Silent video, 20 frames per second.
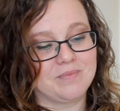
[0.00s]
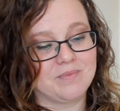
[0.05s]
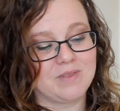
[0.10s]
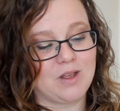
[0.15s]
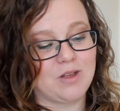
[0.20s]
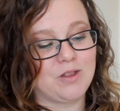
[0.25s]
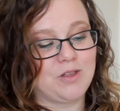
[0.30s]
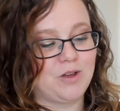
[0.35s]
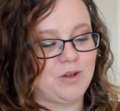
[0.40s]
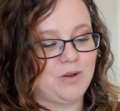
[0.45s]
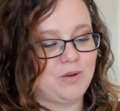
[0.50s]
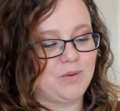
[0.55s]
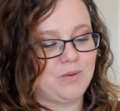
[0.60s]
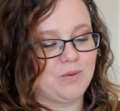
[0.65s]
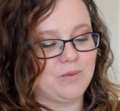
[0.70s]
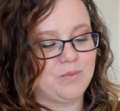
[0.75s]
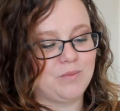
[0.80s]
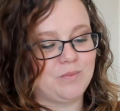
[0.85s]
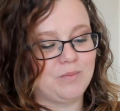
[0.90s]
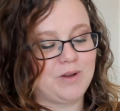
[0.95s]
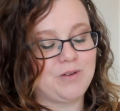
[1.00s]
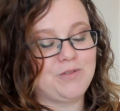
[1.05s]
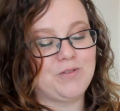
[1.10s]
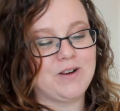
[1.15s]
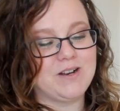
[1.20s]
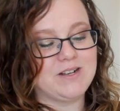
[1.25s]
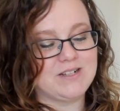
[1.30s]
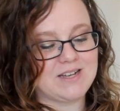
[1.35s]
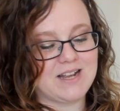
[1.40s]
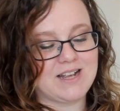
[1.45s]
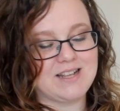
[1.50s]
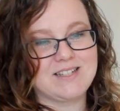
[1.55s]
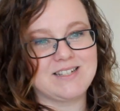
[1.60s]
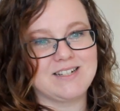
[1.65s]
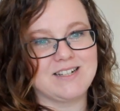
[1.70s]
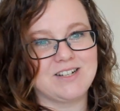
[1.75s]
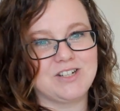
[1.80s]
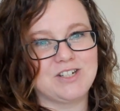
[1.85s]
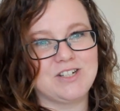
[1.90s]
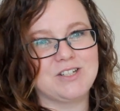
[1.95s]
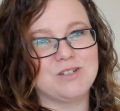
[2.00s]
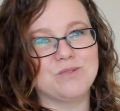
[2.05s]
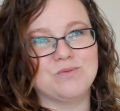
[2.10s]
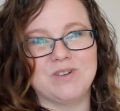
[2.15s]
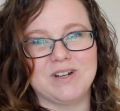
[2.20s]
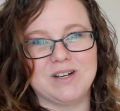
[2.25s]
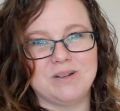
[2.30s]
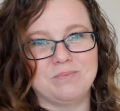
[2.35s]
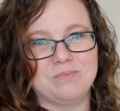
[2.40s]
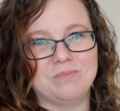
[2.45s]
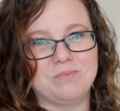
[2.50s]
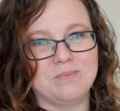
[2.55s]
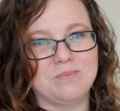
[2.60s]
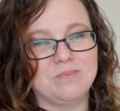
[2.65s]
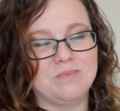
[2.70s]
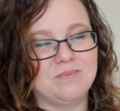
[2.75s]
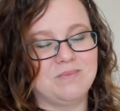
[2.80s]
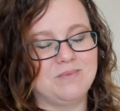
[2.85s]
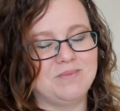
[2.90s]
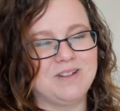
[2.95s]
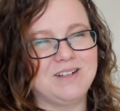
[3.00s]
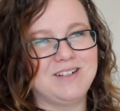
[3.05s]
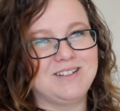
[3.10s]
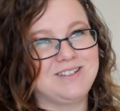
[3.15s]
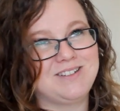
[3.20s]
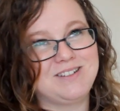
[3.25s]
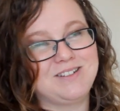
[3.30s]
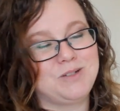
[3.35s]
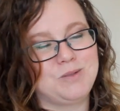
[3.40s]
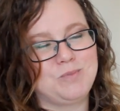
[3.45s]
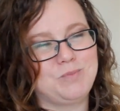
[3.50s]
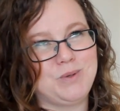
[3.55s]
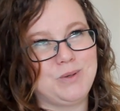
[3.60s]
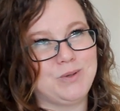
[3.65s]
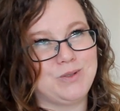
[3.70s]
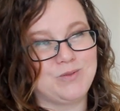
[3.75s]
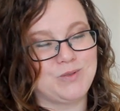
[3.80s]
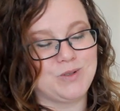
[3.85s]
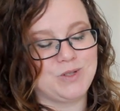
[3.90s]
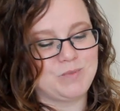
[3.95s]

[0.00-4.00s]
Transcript: Although my friend Esther, she's a really beautiful